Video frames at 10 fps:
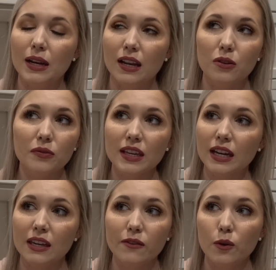and I don't
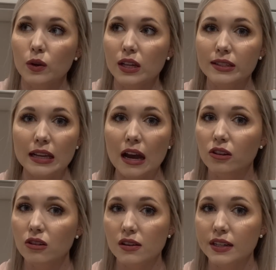think I even realized
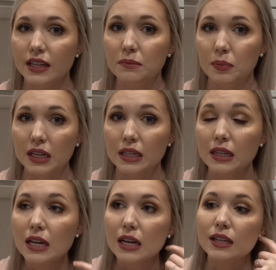how long it had
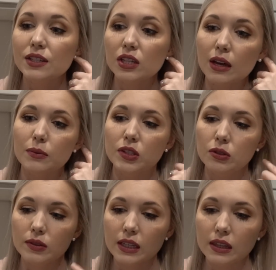been until I was
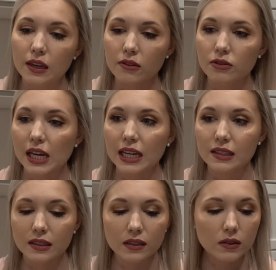using it the other day.
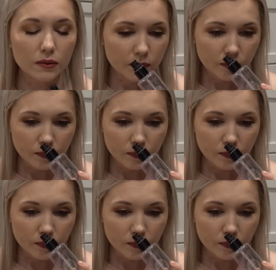It still